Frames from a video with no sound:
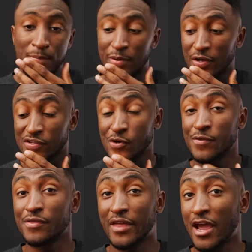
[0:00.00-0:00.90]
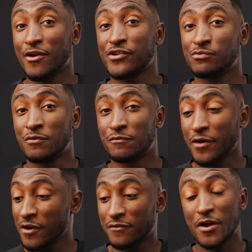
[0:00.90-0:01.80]
But also, the carriers would
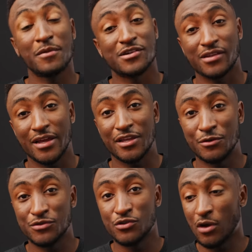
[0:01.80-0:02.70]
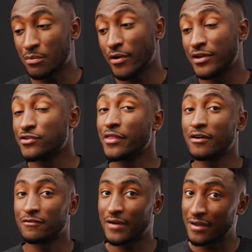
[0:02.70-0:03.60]
very, very much like you to upgrade to their
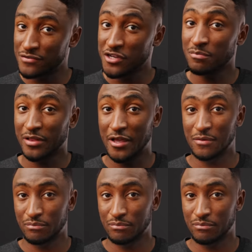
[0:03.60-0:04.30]
5G plan,